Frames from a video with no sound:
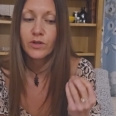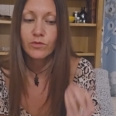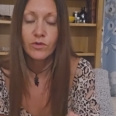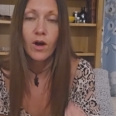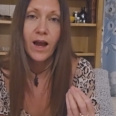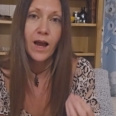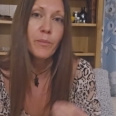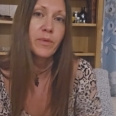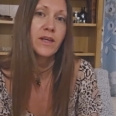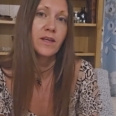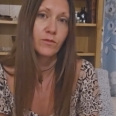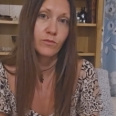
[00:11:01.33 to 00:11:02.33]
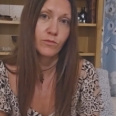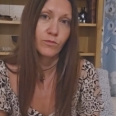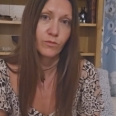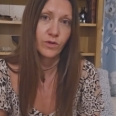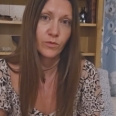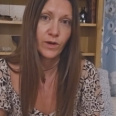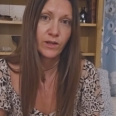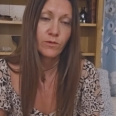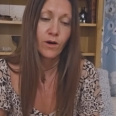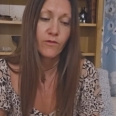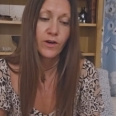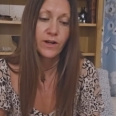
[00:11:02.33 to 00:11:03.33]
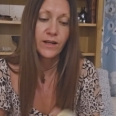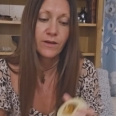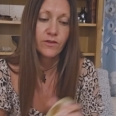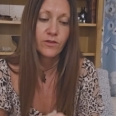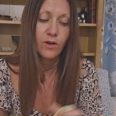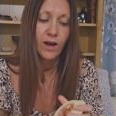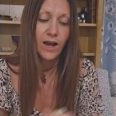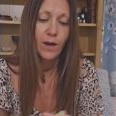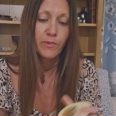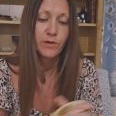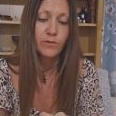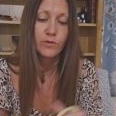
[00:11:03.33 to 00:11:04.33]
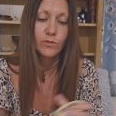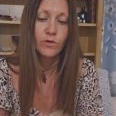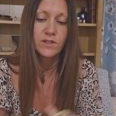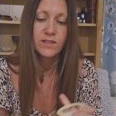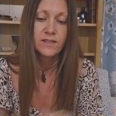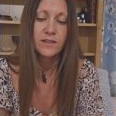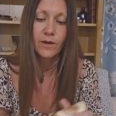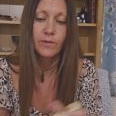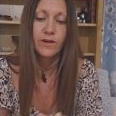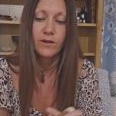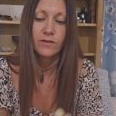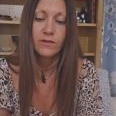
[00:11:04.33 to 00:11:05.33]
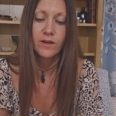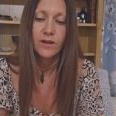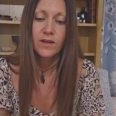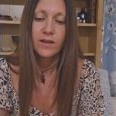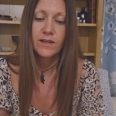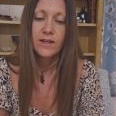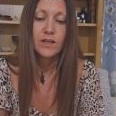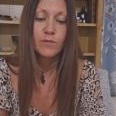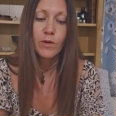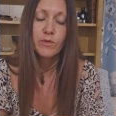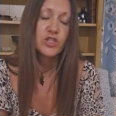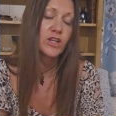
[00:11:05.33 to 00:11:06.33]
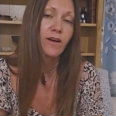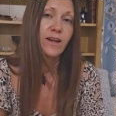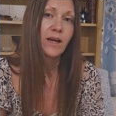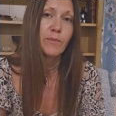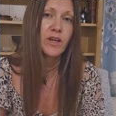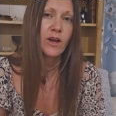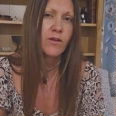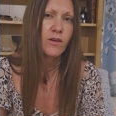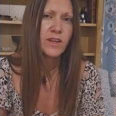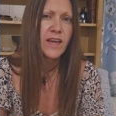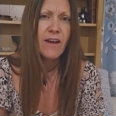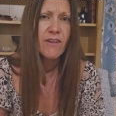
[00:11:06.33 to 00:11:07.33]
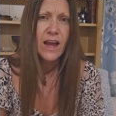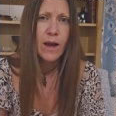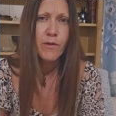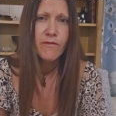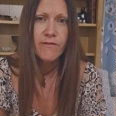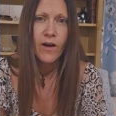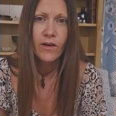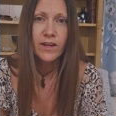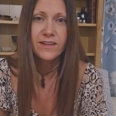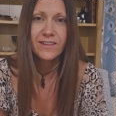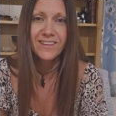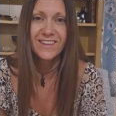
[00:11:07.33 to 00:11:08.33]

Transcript: But you're not happy with where you are right now. You're not happy with what's going on. Now, you might be shouting at me going like, yeah, I am, I'm fine.